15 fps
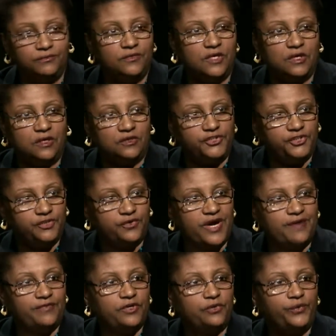uh,
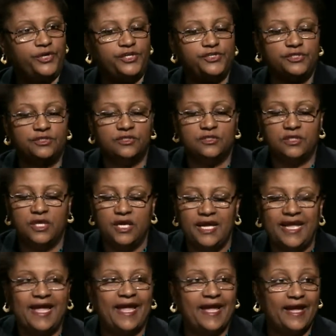geographical regions
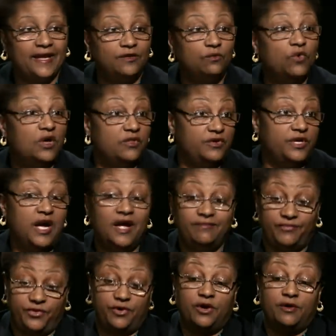and whether or
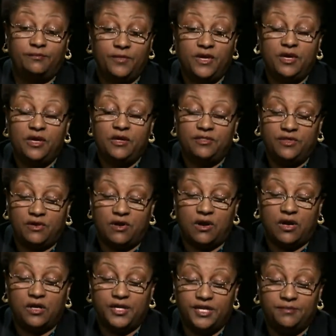not there are, there
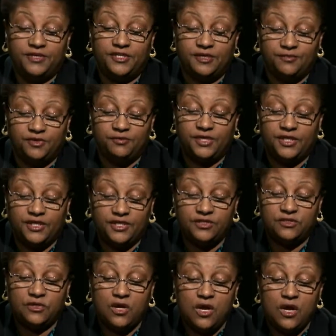are M and W B
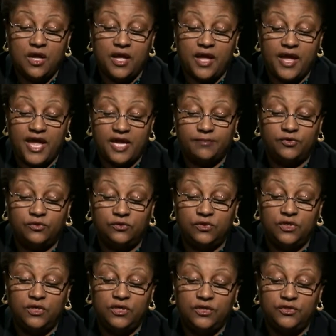Es able
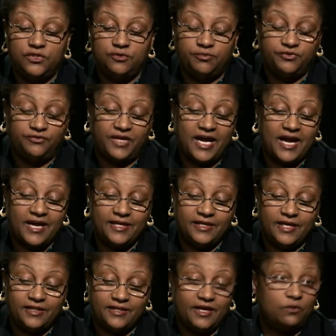to provide
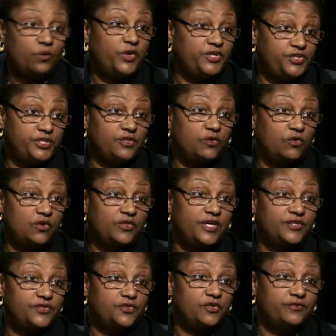that widget or
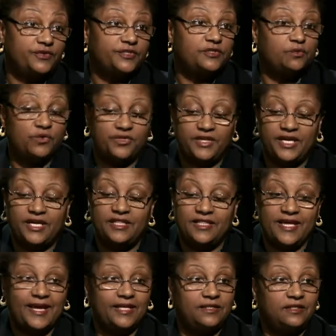that service within
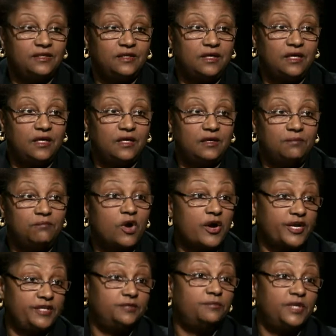that uh,
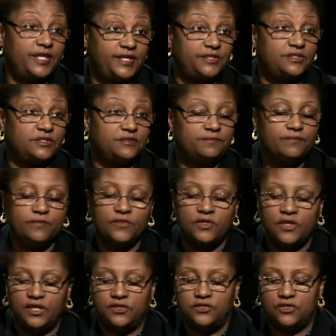marketplace.
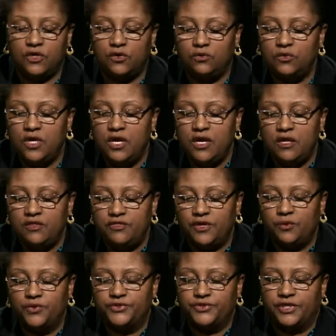And so
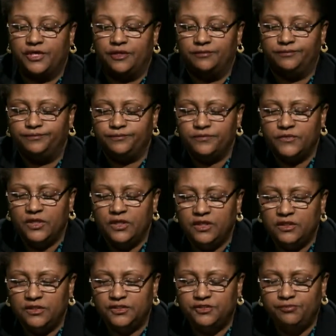there was a um,
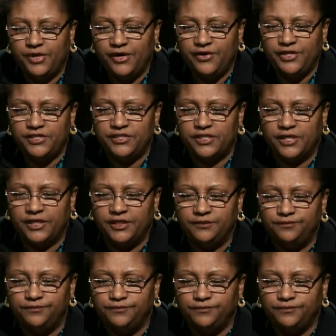disparity study